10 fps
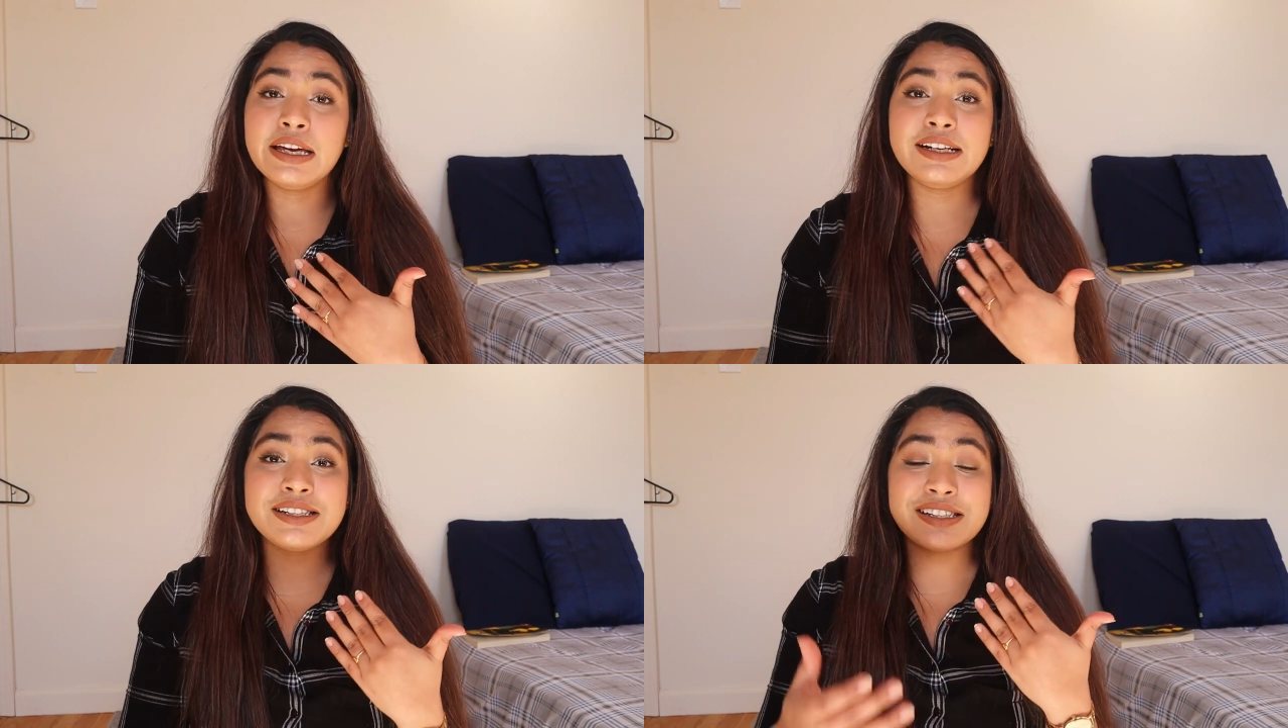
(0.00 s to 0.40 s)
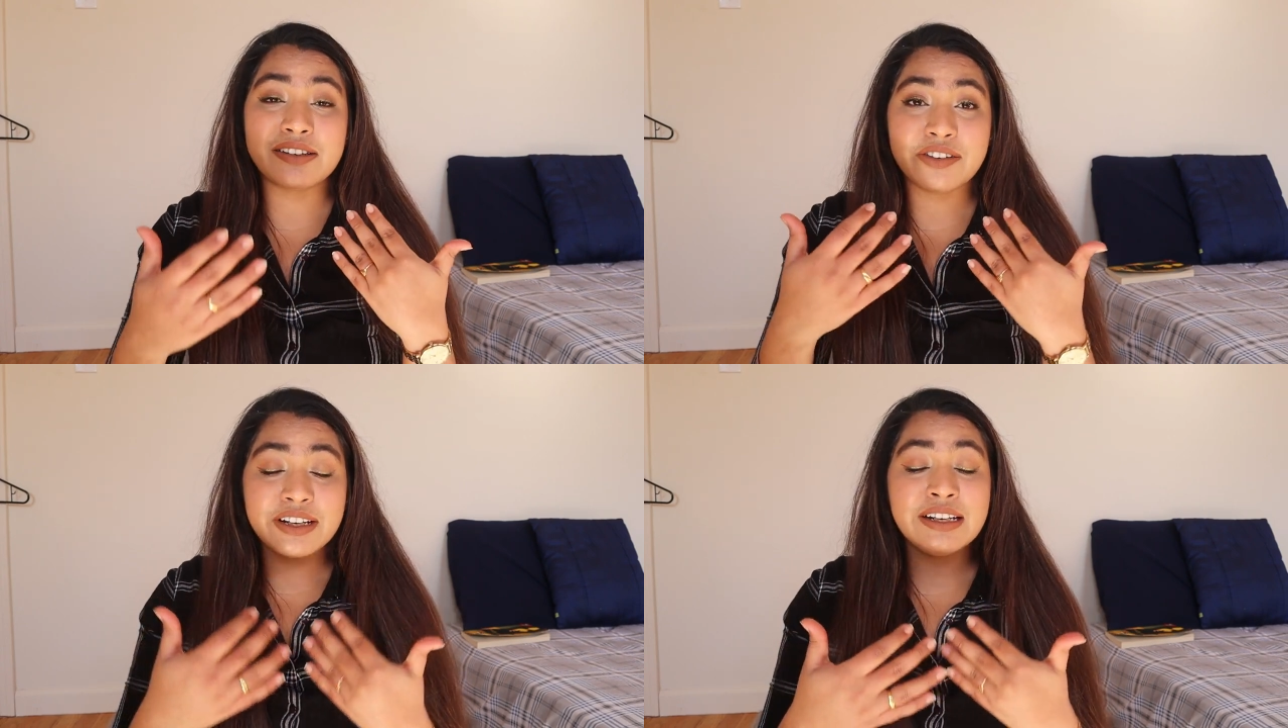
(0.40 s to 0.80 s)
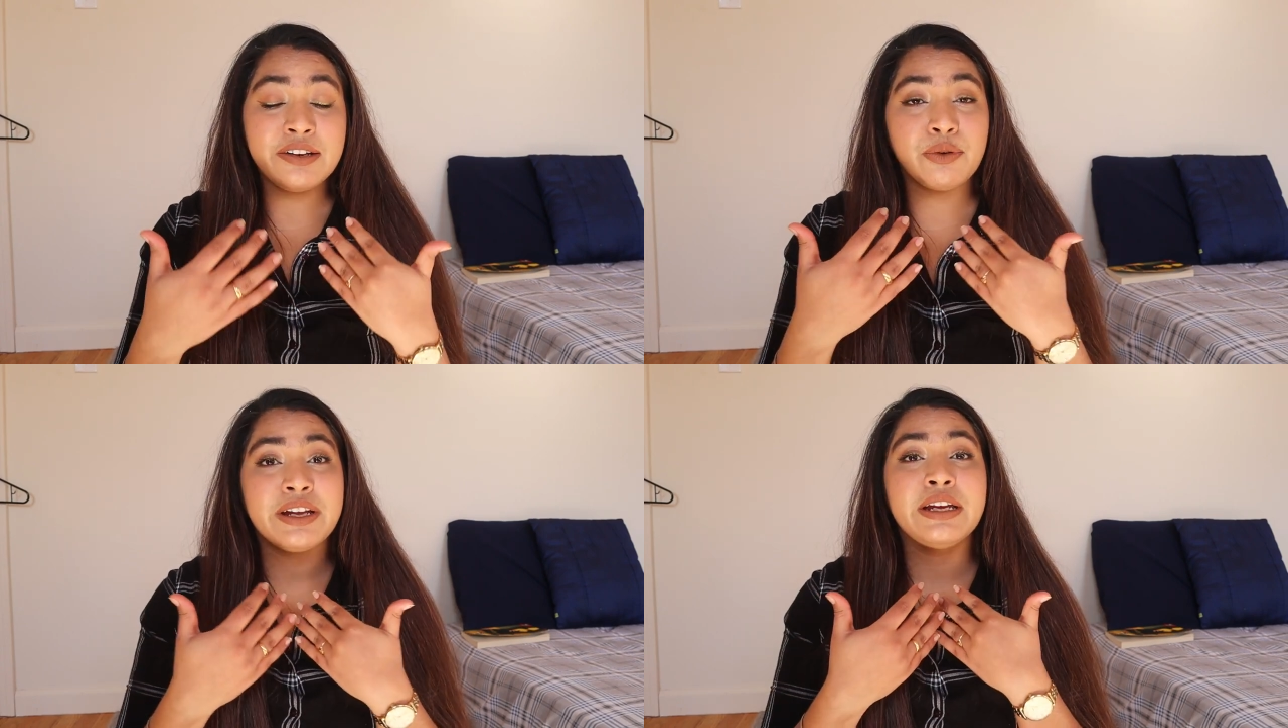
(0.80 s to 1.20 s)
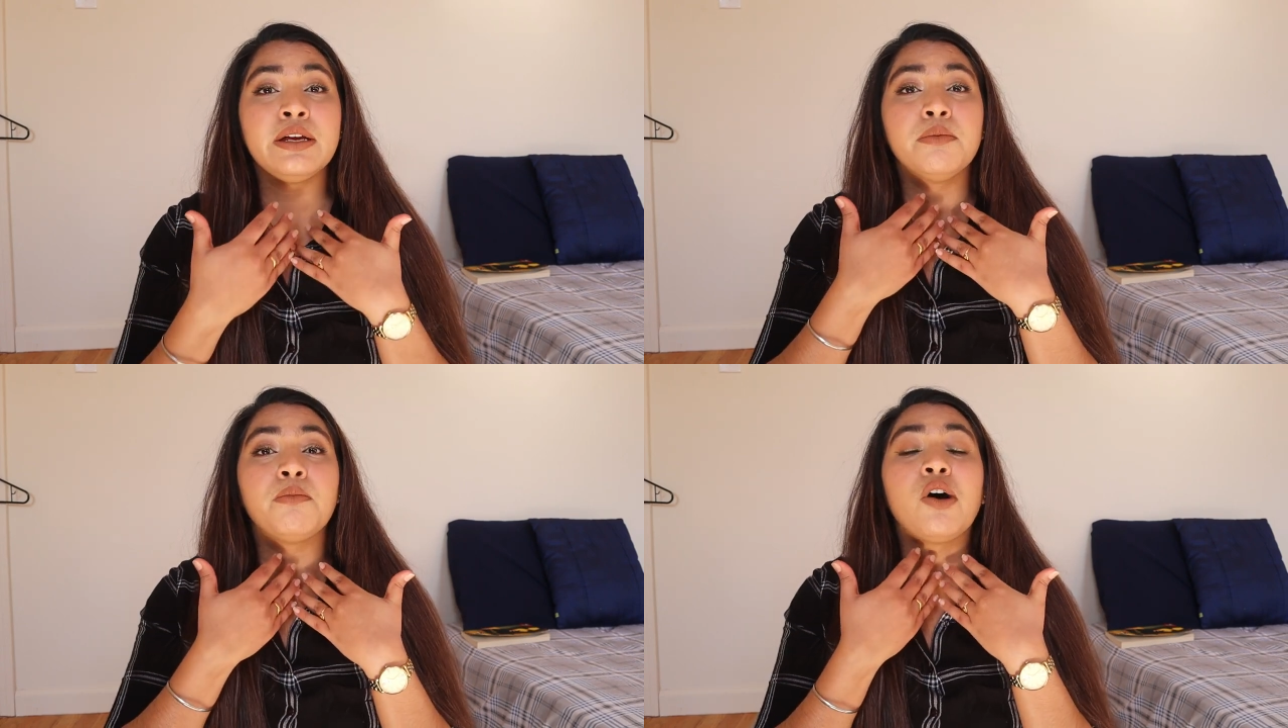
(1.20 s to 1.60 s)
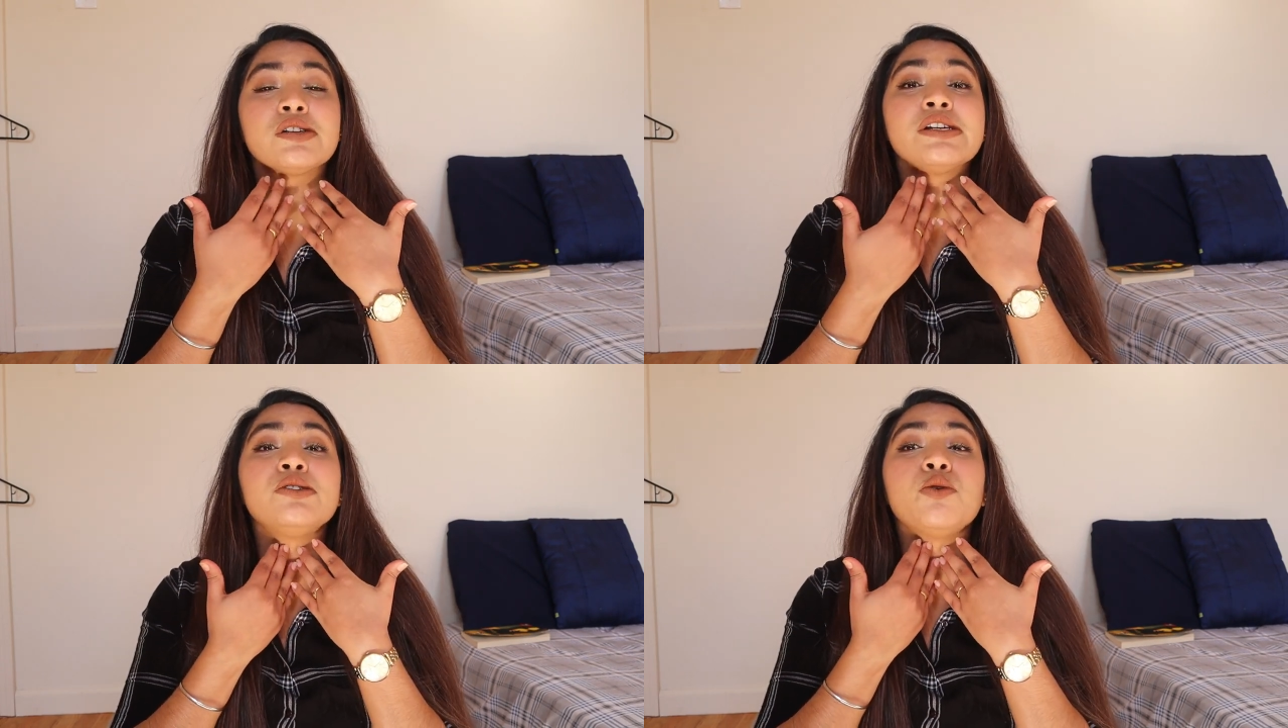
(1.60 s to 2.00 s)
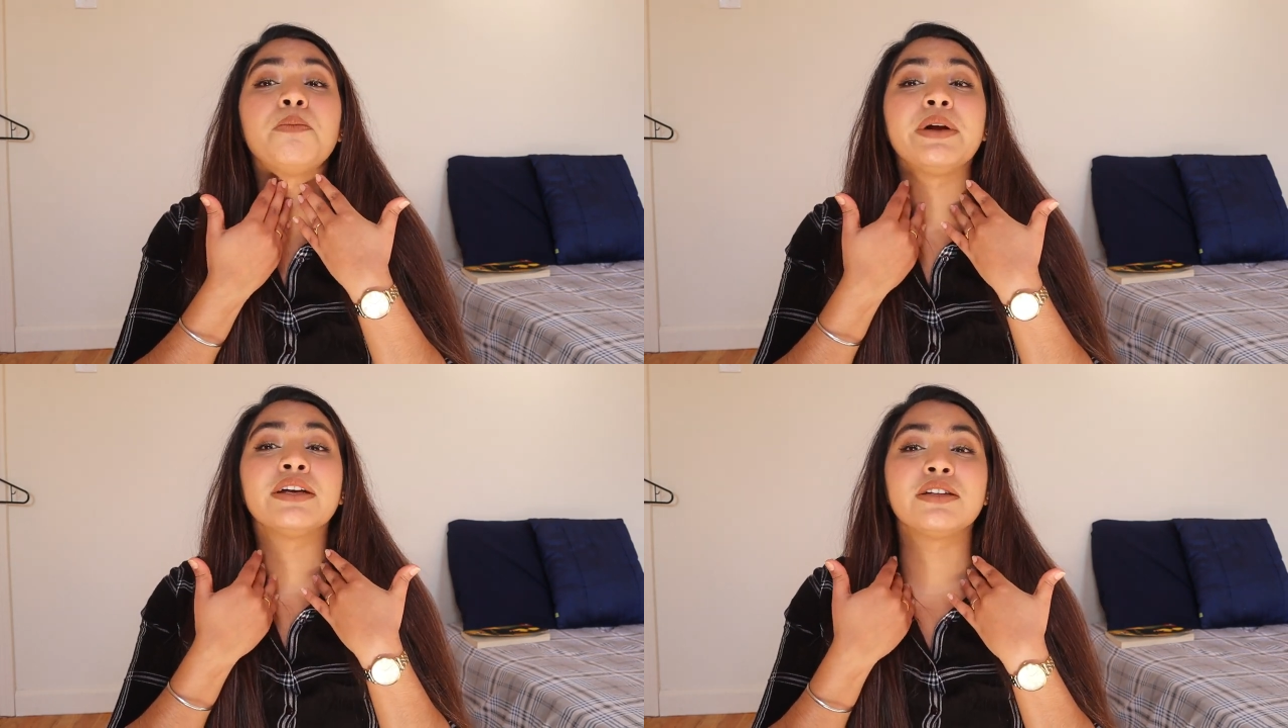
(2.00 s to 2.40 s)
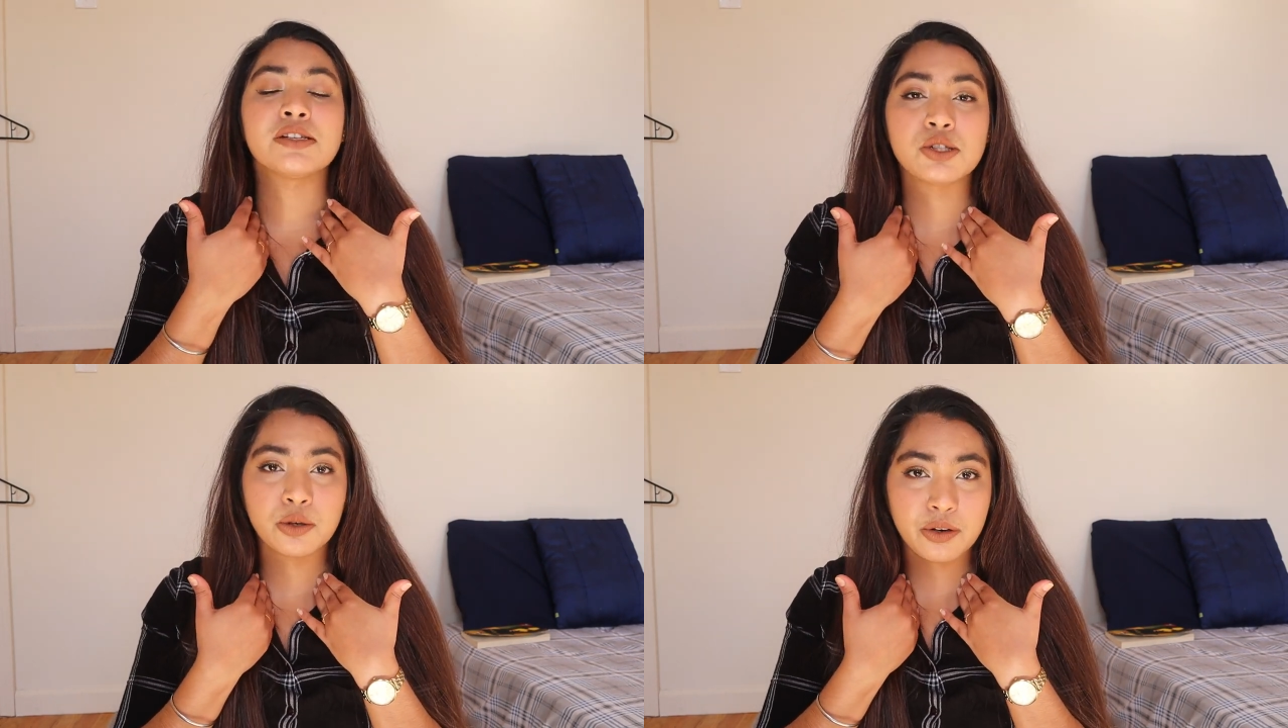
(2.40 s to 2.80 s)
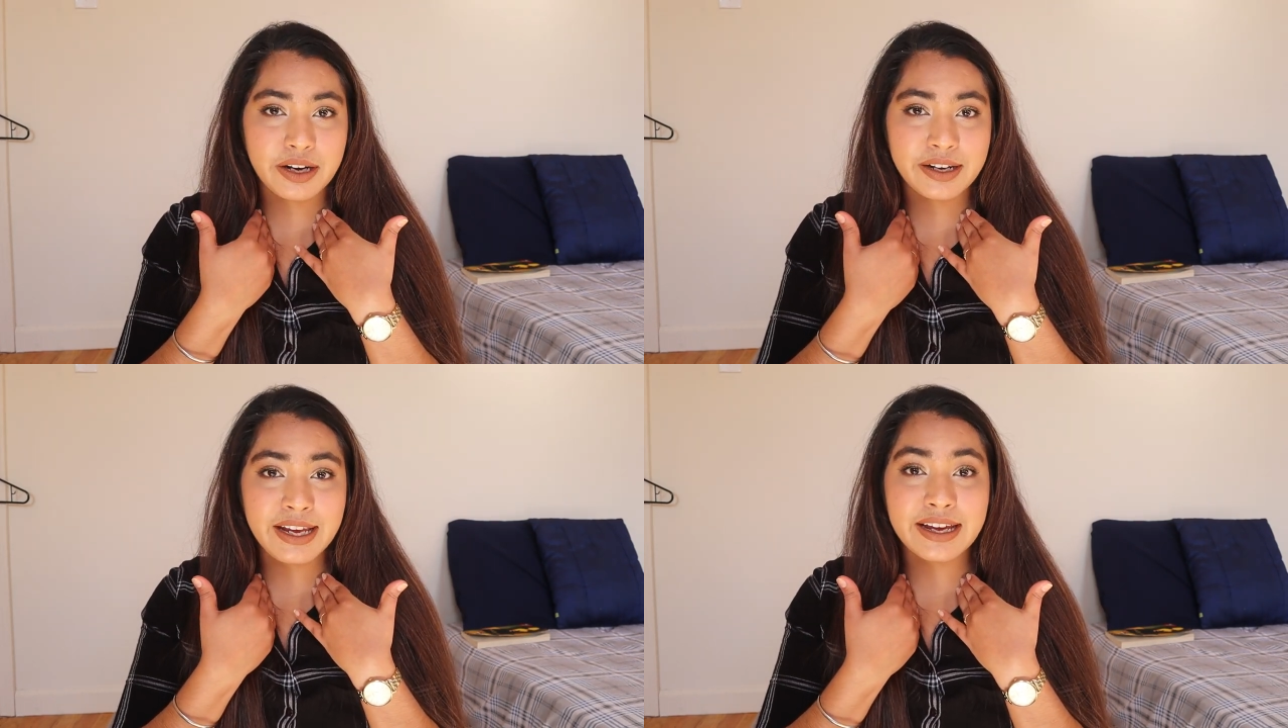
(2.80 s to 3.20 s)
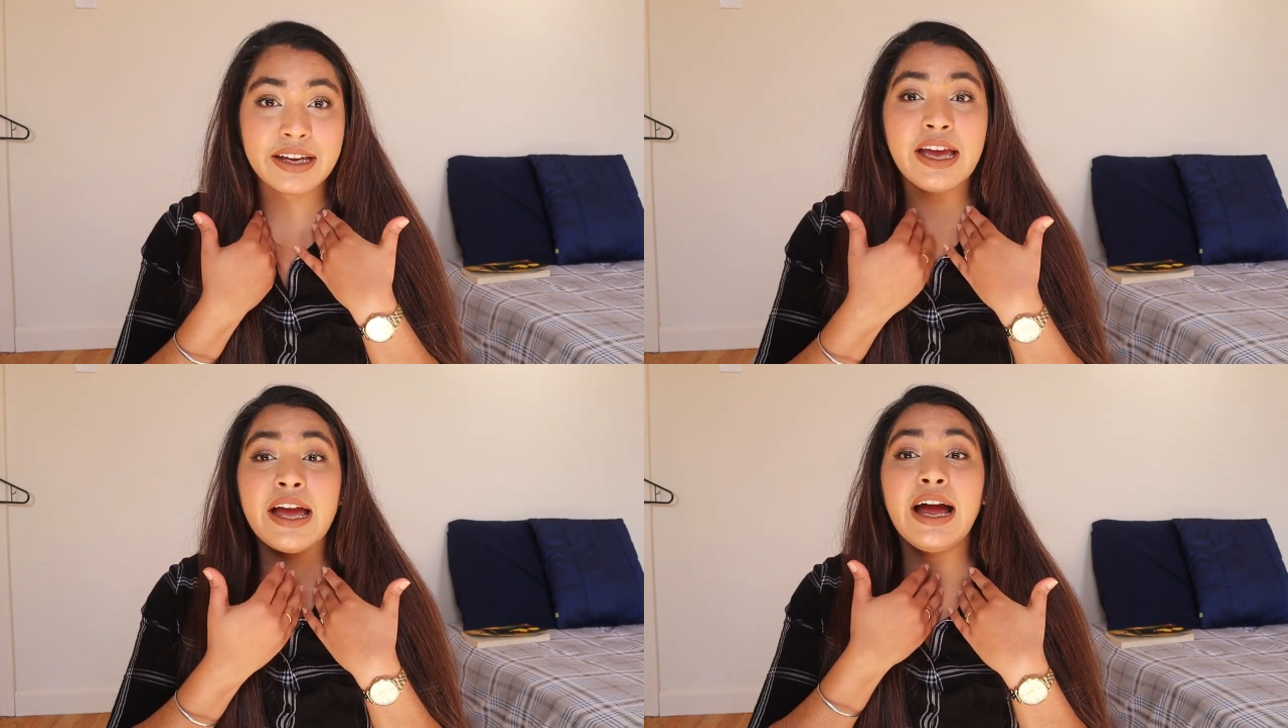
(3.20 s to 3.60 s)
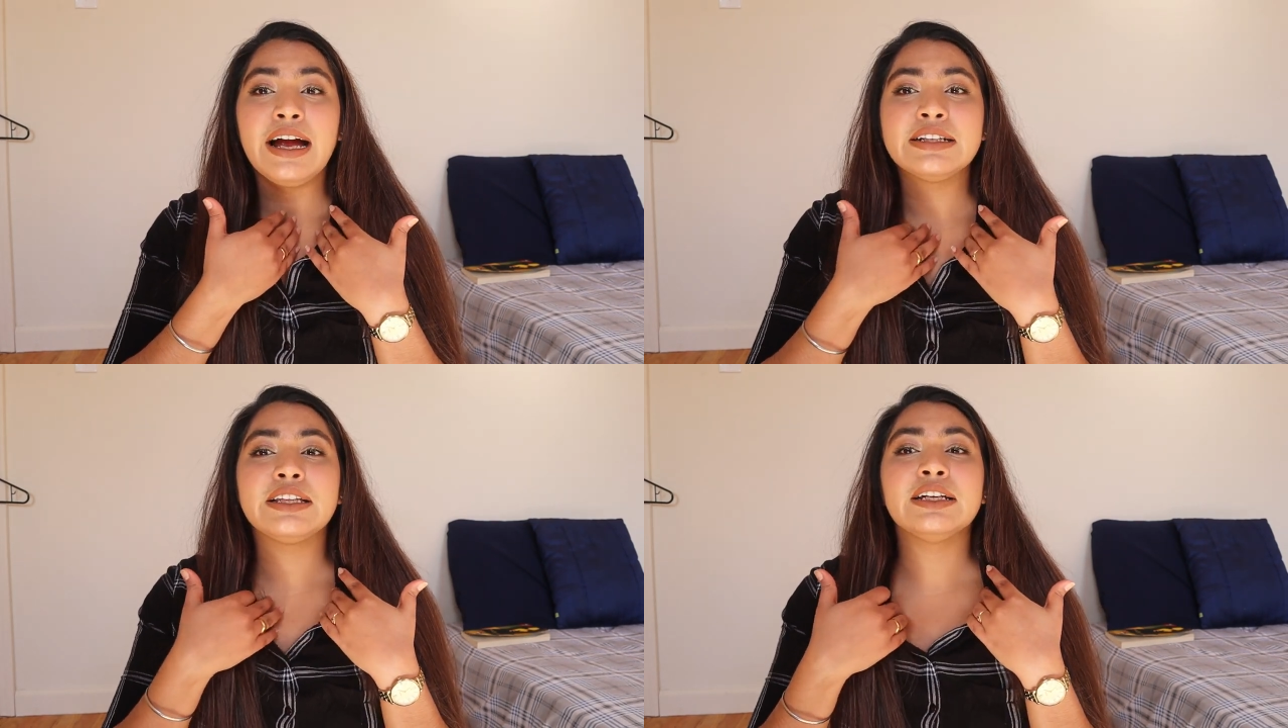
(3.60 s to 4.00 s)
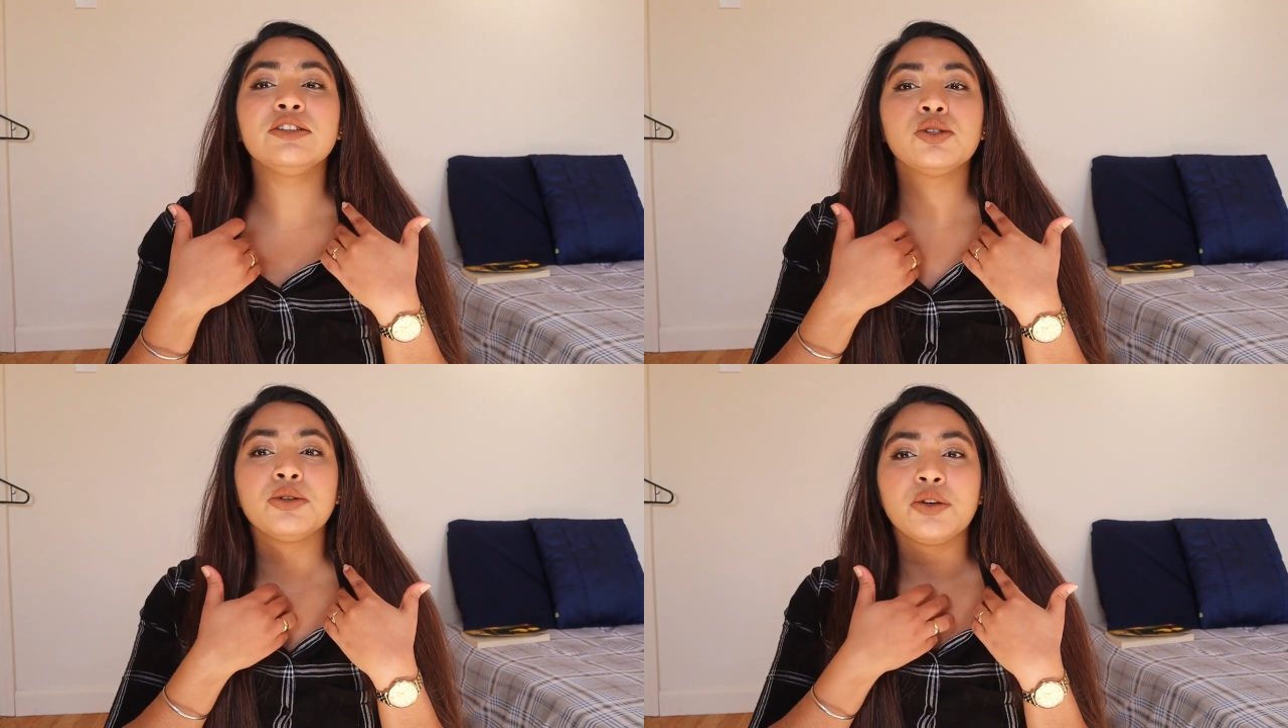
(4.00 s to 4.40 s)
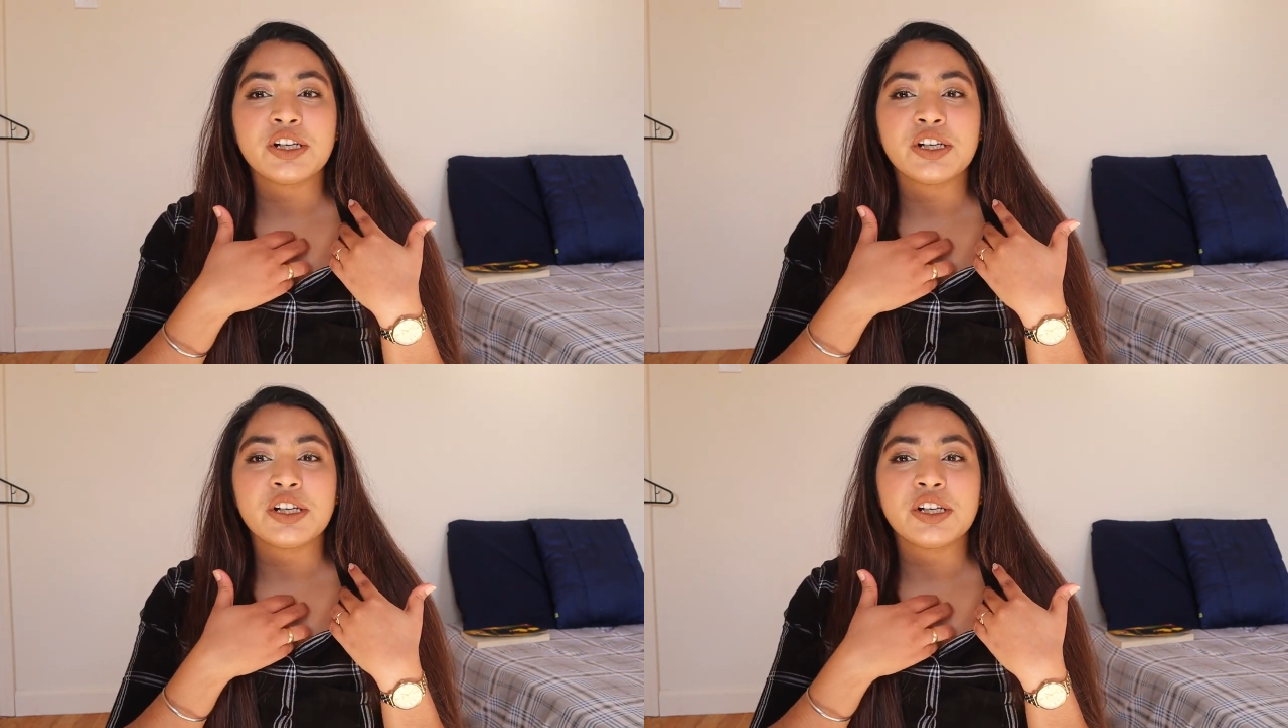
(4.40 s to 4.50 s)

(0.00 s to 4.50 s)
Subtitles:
It's really very important to bring this to your neck and then to